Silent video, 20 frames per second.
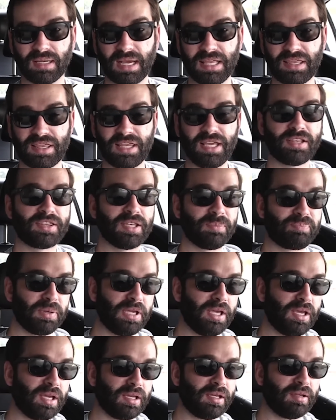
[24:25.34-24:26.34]
I think that
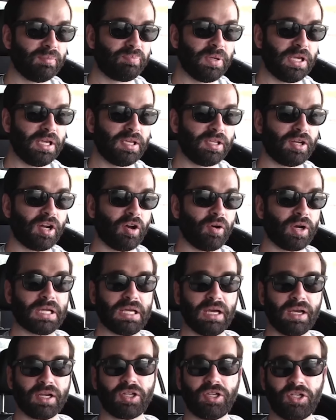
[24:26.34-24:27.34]
being being you know a,
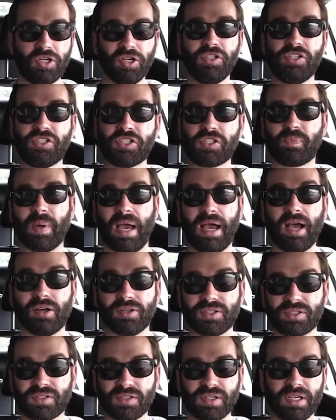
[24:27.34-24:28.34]
a good
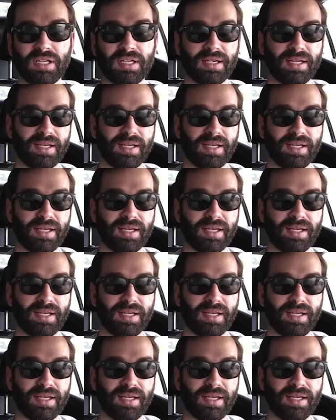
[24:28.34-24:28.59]
spouse